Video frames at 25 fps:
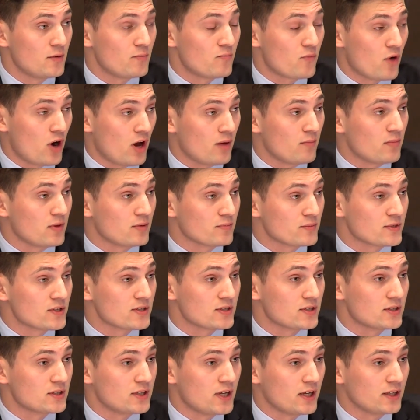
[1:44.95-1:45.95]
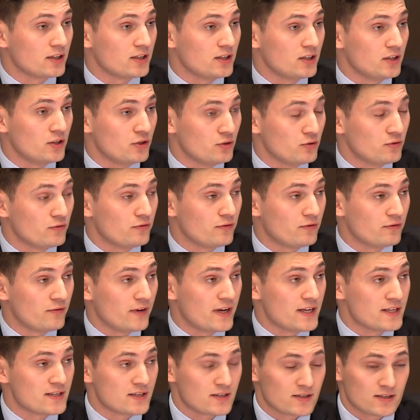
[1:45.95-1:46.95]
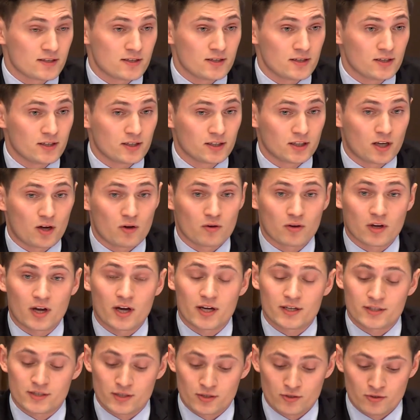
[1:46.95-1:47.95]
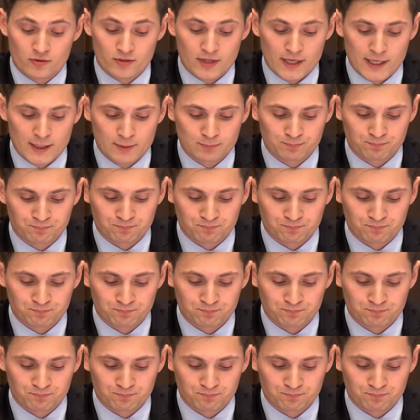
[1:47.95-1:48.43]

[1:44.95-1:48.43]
problems that youth faces in our country today.